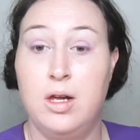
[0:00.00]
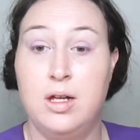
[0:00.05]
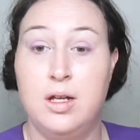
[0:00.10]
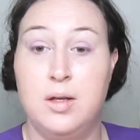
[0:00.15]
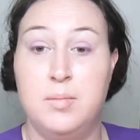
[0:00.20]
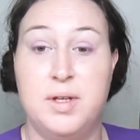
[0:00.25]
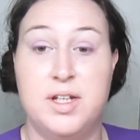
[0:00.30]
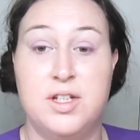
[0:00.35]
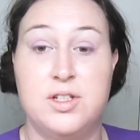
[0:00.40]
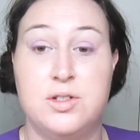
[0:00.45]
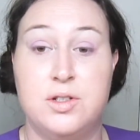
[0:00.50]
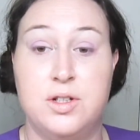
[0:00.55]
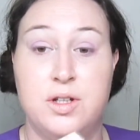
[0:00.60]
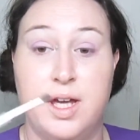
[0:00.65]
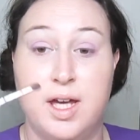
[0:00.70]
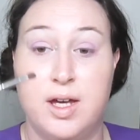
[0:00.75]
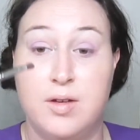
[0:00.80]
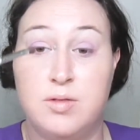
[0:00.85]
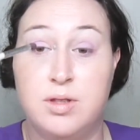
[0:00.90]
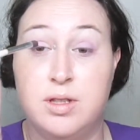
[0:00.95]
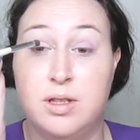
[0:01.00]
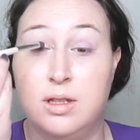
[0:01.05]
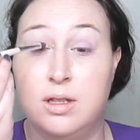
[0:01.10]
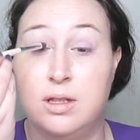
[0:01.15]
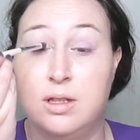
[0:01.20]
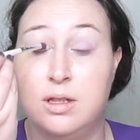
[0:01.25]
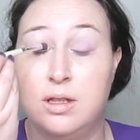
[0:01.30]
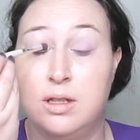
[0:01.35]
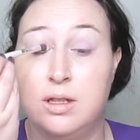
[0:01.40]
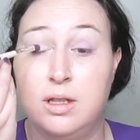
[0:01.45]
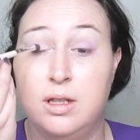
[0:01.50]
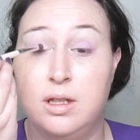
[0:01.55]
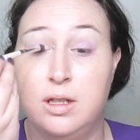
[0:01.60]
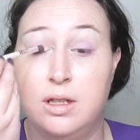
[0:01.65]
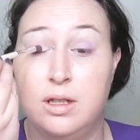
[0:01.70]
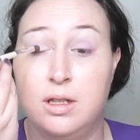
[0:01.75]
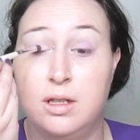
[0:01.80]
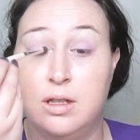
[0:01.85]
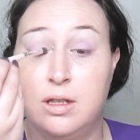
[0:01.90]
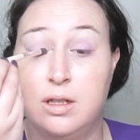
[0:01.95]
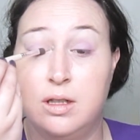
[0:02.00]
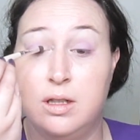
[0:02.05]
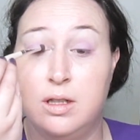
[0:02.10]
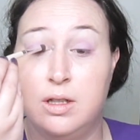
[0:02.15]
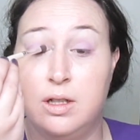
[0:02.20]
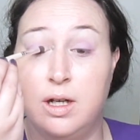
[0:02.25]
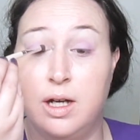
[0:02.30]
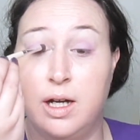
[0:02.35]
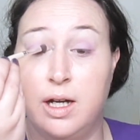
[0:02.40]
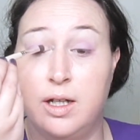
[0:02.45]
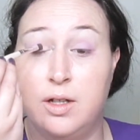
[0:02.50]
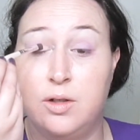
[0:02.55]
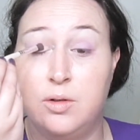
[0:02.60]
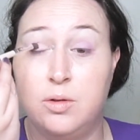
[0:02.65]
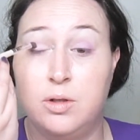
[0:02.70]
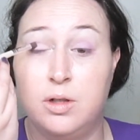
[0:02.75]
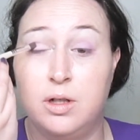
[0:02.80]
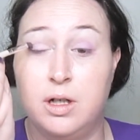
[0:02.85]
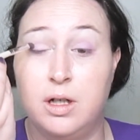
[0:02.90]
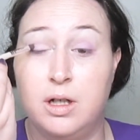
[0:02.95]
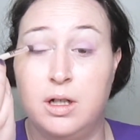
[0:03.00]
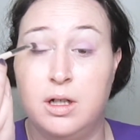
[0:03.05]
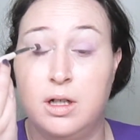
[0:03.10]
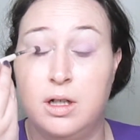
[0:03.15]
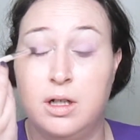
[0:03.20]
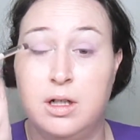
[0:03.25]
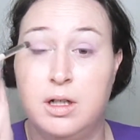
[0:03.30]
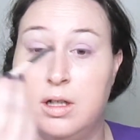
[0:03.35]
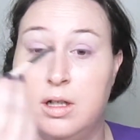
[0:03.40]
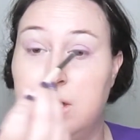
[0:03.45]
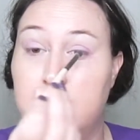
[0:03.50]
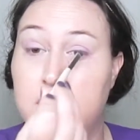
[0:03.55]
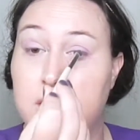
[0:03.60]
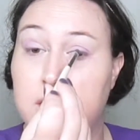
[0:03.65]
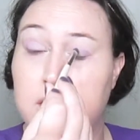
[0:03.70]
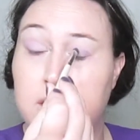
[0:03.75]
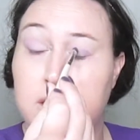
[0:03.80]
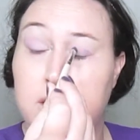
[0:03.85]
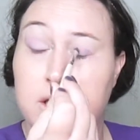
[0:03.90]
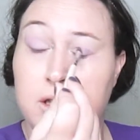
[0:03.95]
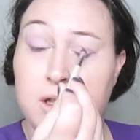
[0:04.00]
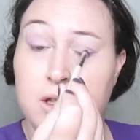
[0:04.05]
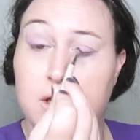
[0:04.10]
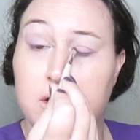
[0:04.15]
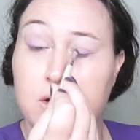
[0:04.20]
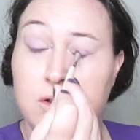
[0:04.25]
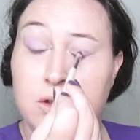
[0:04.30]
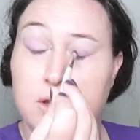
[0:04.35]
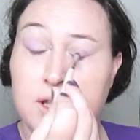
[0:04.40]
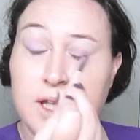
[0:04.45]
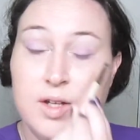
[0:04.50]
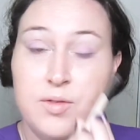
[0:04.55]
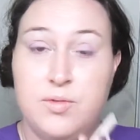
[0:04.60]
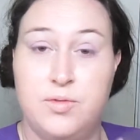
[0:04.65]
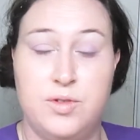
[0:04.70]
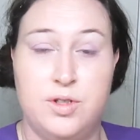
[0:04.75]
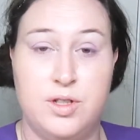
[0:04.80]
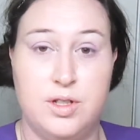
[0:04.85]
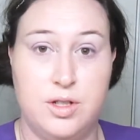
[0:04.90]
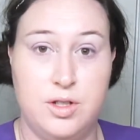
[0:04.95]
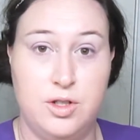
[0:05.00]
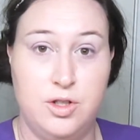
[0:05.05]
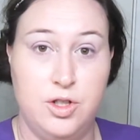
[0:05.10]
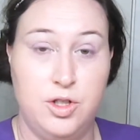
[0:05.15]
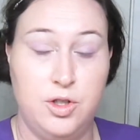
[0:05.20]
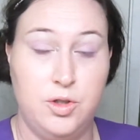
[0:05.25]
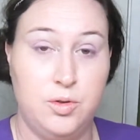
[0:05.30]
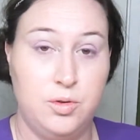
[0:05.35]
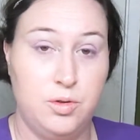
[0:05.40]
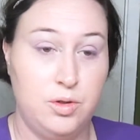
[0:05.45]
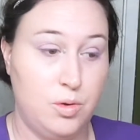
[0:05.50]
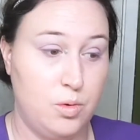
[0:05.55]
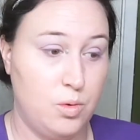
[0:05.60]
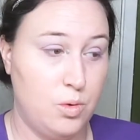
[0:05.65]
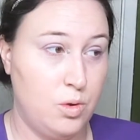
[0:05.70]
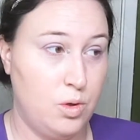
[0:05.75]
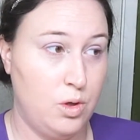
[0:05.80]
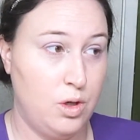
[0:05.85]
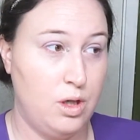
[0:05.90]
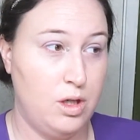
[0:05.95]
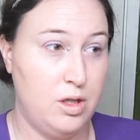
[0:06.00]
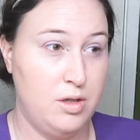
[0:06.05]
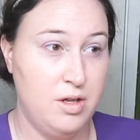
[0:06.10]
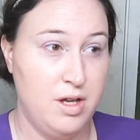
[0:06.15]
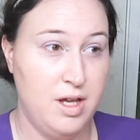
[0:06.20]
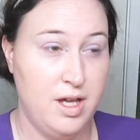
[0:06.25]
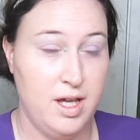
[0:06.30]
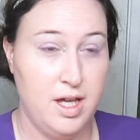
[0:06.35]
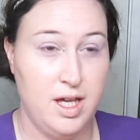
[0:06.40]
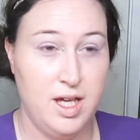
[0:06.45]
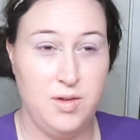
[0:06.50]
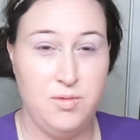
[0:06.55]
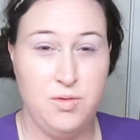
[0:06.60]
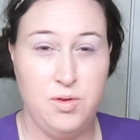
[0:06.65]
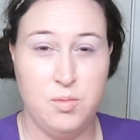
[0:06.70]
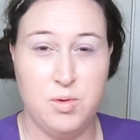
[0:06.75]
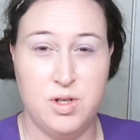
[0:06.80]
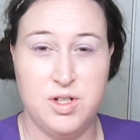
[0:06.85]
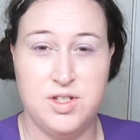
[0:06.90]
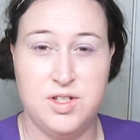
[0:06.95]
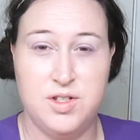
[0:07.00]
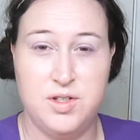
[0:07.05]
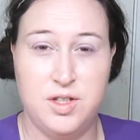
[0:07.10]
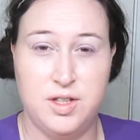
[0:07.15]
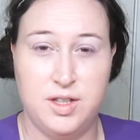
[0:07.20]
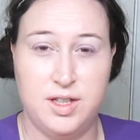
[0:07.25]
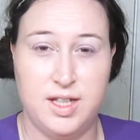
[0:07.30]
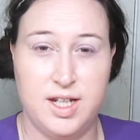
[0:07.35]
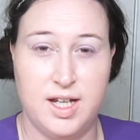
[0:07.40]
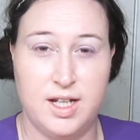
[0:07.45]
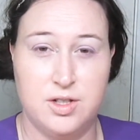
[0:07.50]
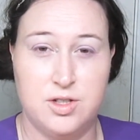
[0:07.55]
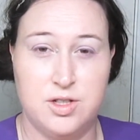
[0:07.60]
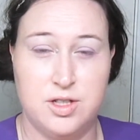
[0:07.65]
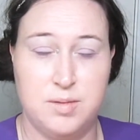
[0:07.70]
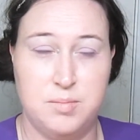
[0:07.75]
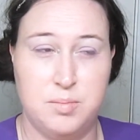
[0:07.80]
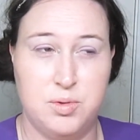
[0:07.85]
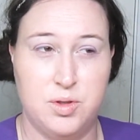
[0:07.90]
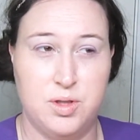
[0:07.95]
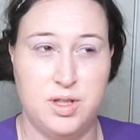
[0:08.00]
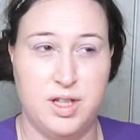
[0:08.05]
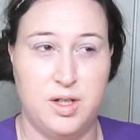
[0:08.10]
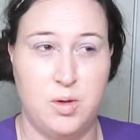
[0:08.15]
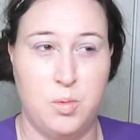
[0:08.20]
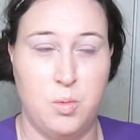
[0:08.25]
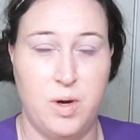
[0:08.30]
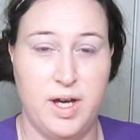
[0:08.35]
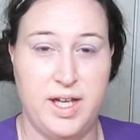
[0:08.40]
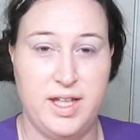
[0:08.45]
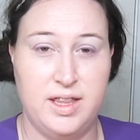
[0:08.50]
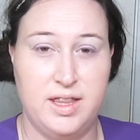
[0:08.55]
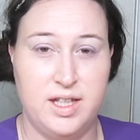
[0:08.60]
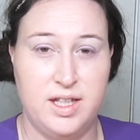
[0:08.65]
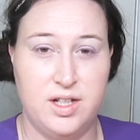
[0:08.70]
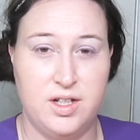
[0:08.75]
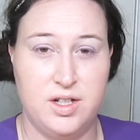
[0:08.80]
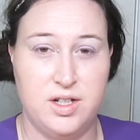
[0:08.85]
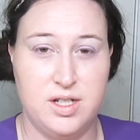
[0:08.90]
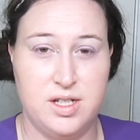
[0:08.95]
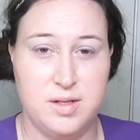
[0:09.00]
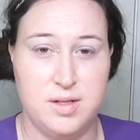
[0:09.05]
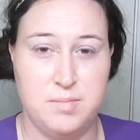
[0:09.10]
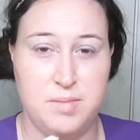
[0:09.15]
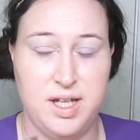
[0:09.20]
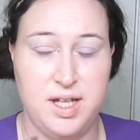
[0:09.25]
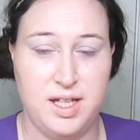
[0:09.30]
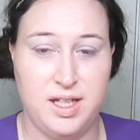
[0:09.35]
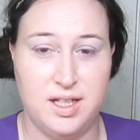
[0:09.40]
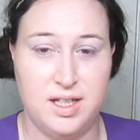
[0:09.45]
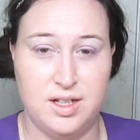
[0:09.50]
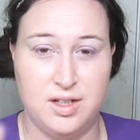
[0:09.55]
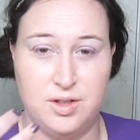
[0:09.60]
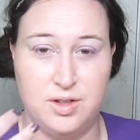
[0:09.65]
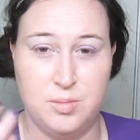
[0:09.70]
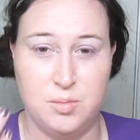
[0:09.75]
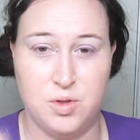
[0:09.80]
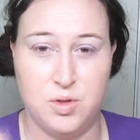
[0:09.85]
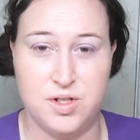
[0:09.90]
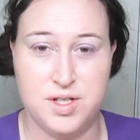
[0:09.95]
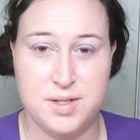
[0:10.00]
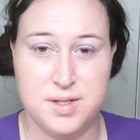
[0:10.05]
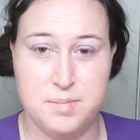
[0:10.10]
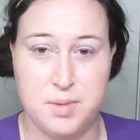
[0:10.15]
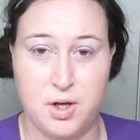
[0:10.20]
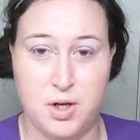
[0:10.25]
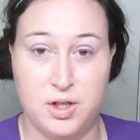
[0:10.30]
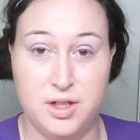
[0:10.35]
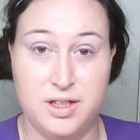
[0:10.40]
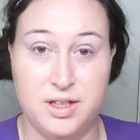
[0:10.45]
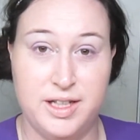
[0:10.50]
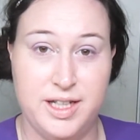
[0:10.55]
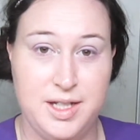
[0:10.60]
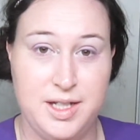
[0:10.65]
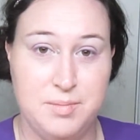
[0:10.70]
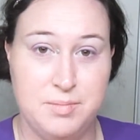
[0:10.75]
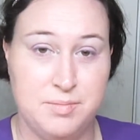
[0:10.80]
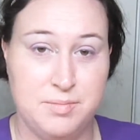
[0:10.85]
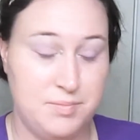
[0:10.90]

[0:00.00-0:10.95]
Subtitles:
Make sure you have the inner eye corner, left nude, or if you want to, you can actually put like a white there to make it a little more sparkly.